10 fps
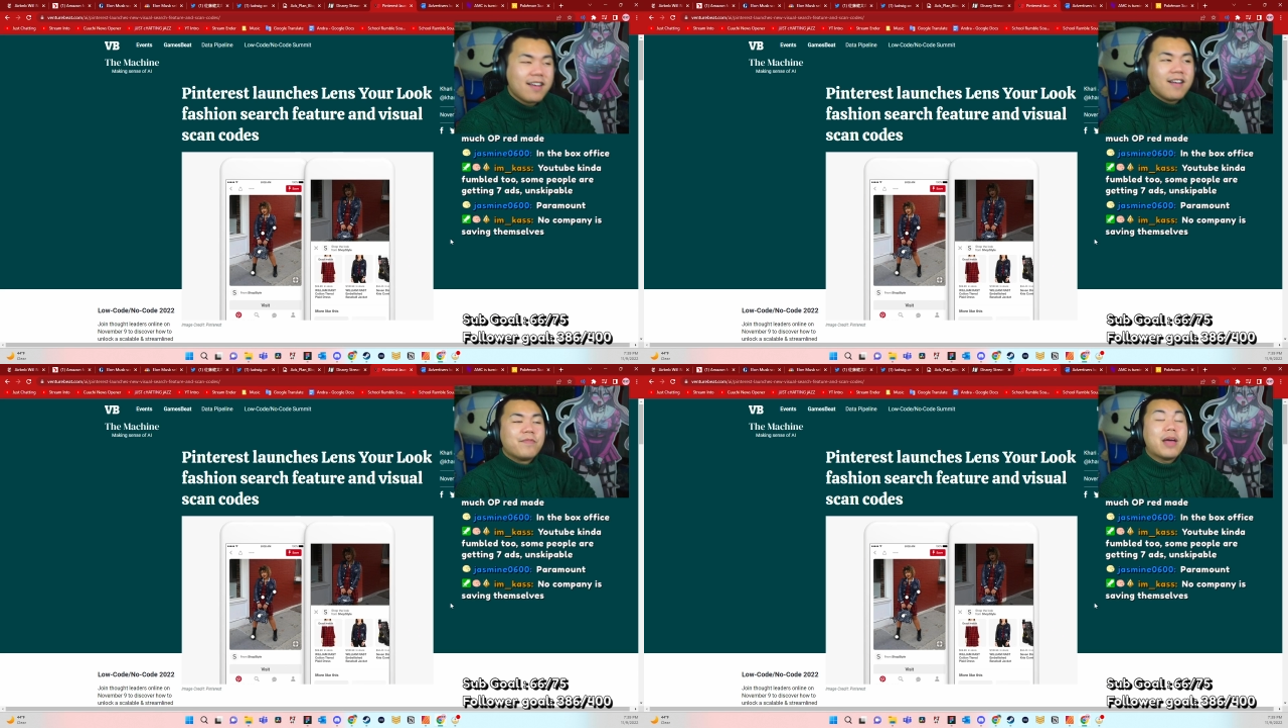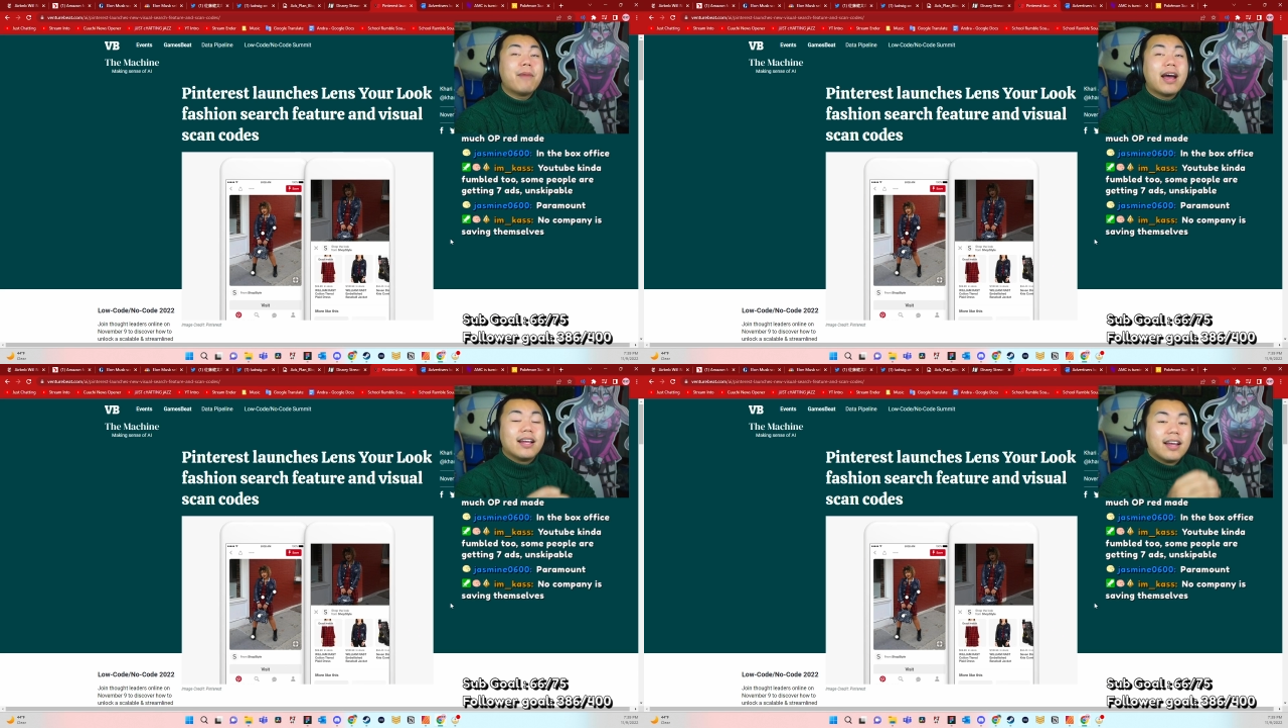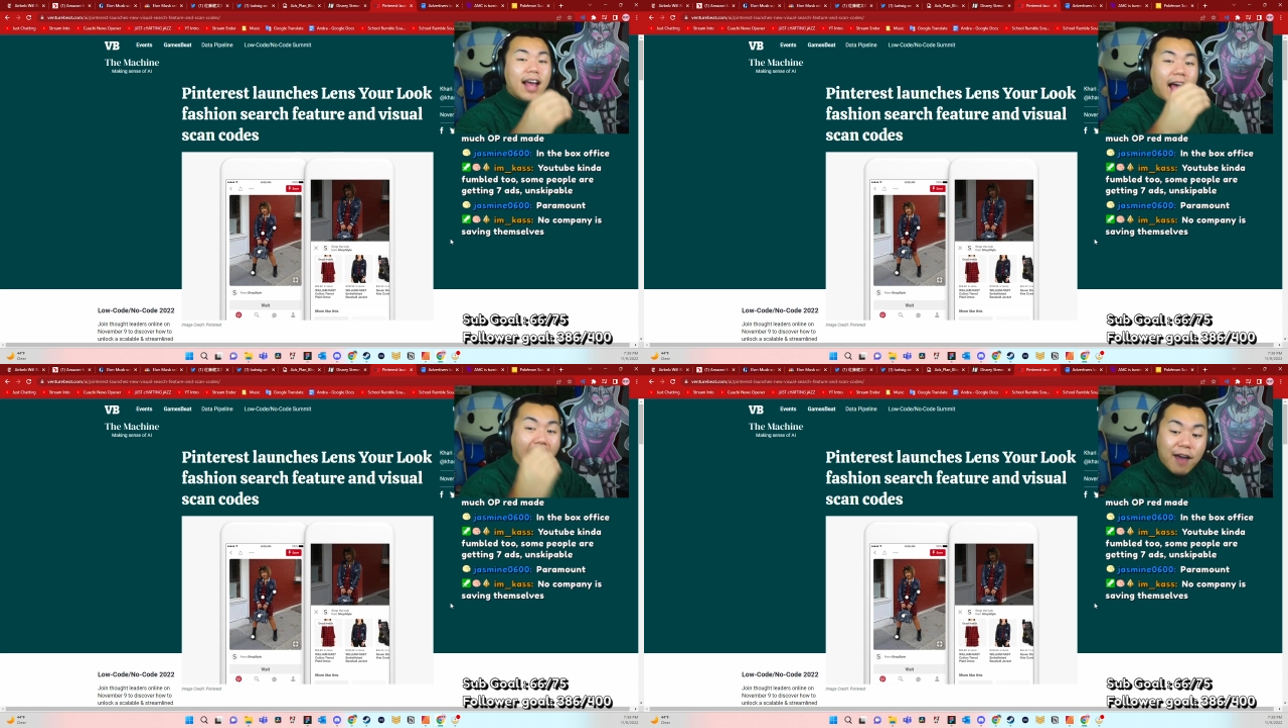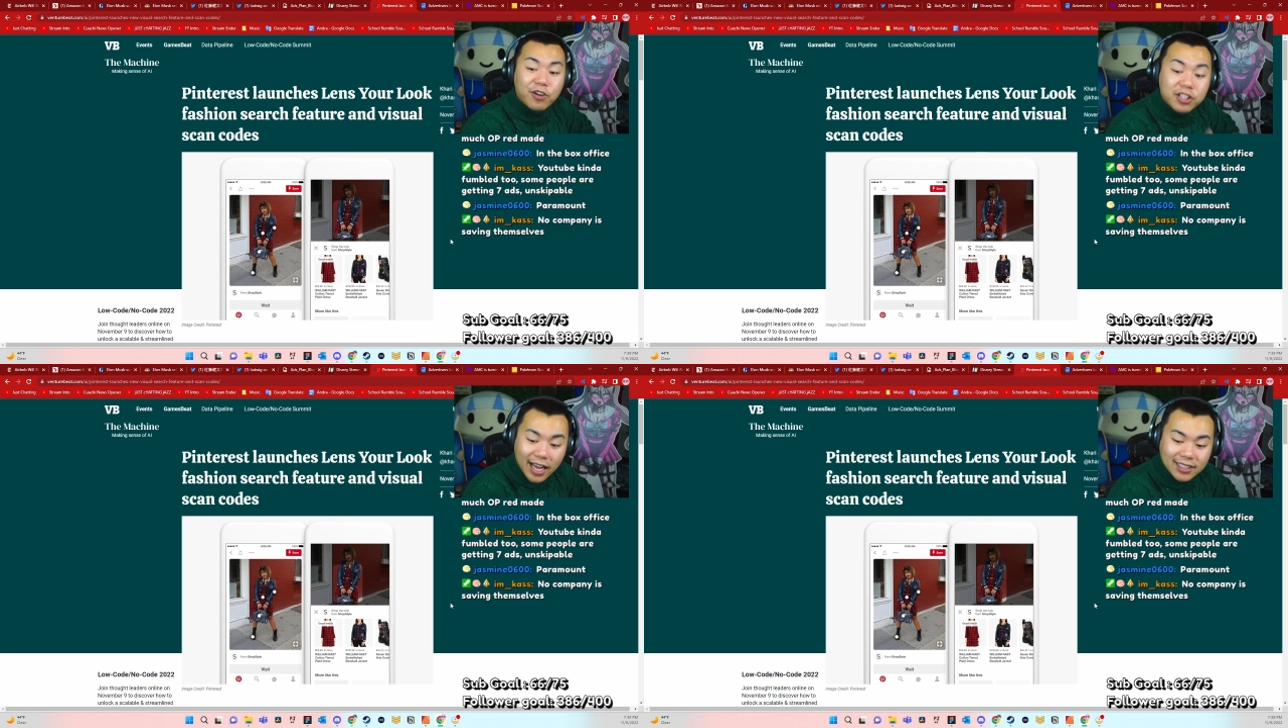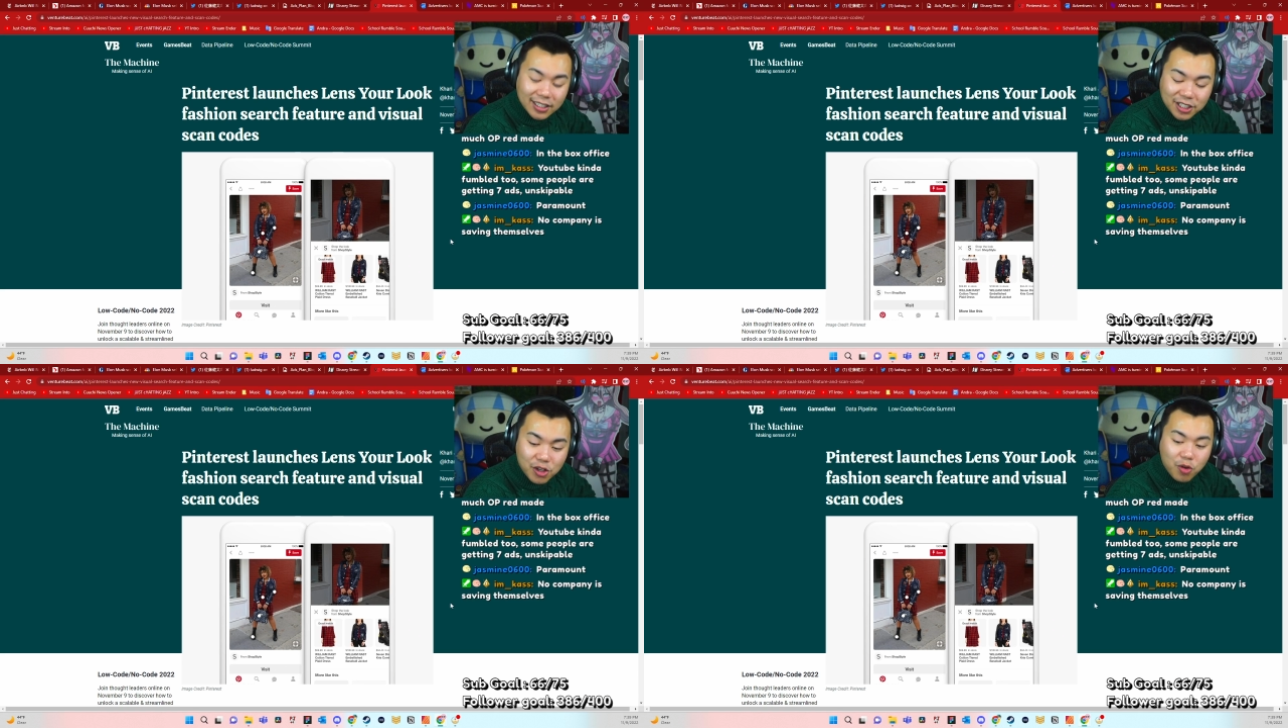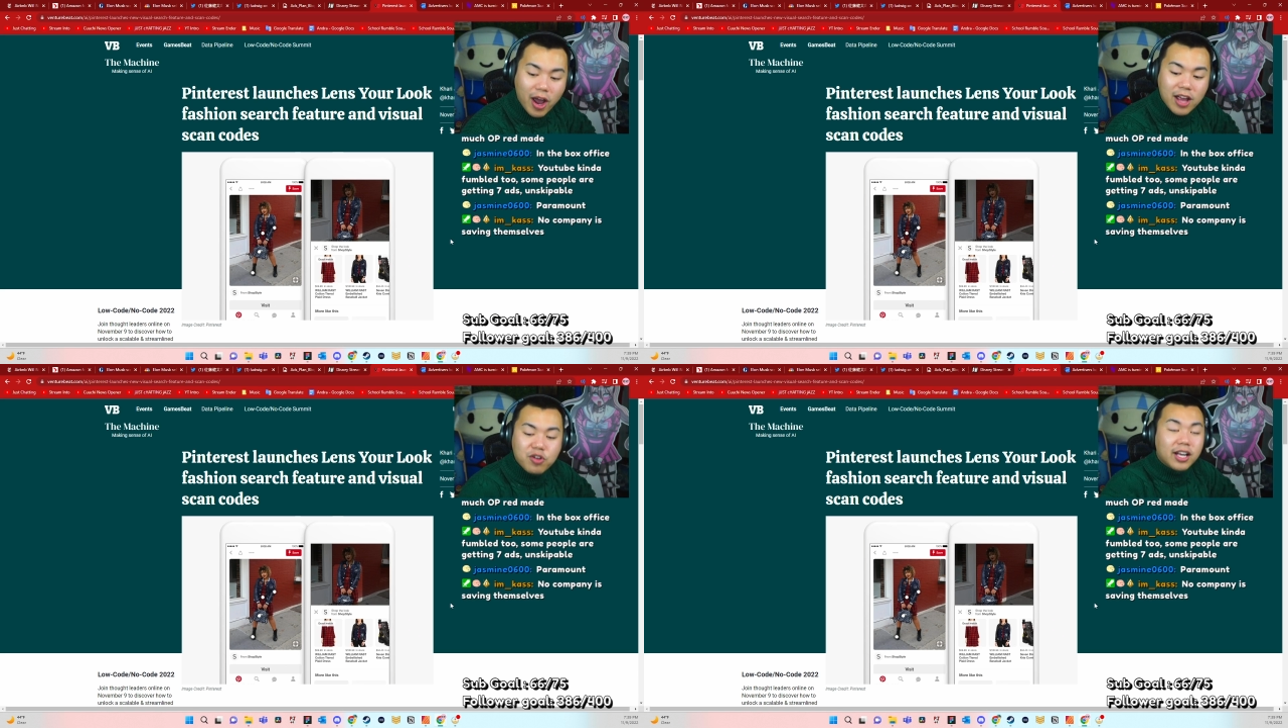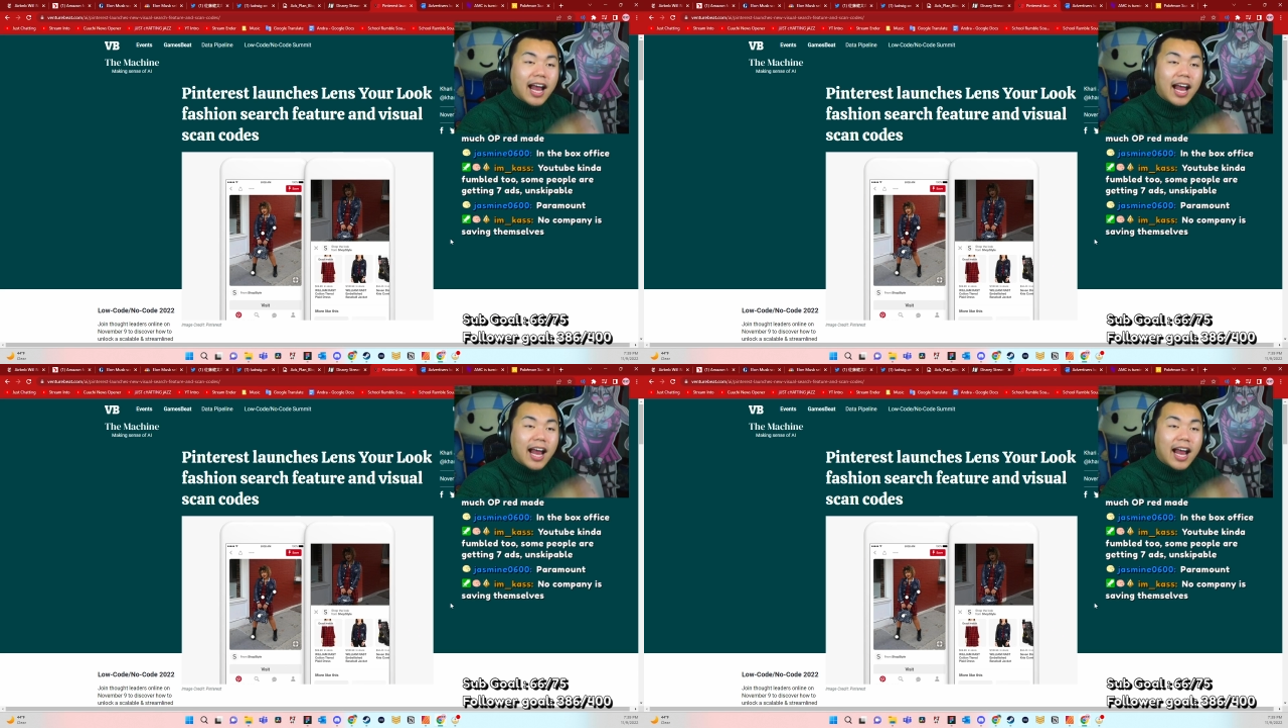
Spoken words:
they might advertise that to you and you can